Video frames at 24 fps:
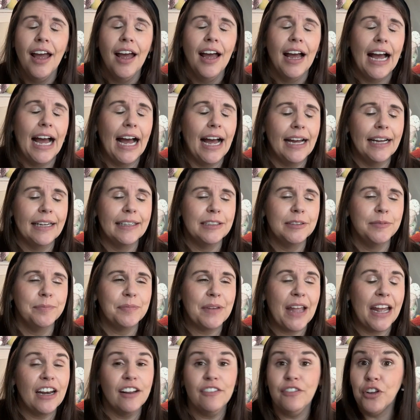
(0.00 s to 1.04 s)

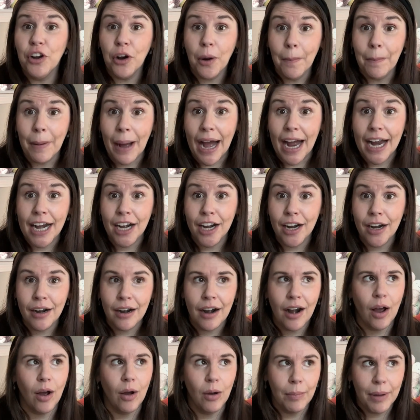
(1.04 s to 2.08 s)
And if you're a buyer,
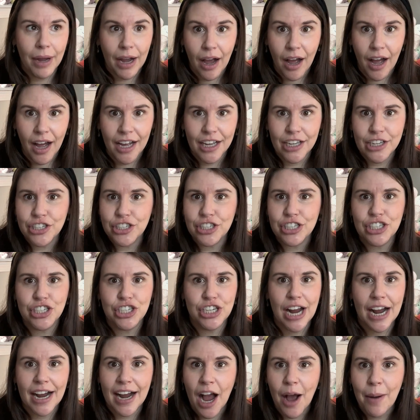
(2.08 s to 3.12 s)
oh my gosh,
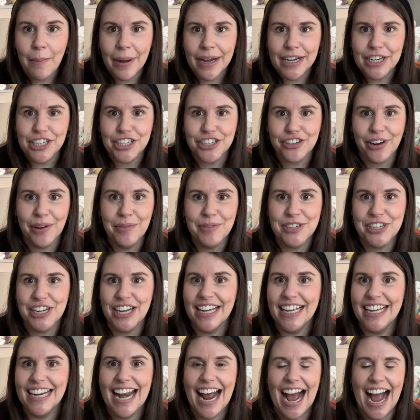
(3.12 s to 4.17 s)
check out my
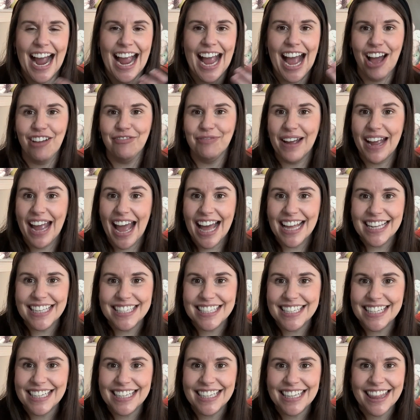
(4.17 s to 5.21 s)
description. I have my
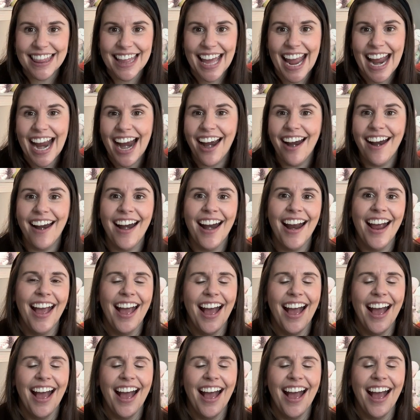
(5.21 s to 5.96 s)
Etsy there.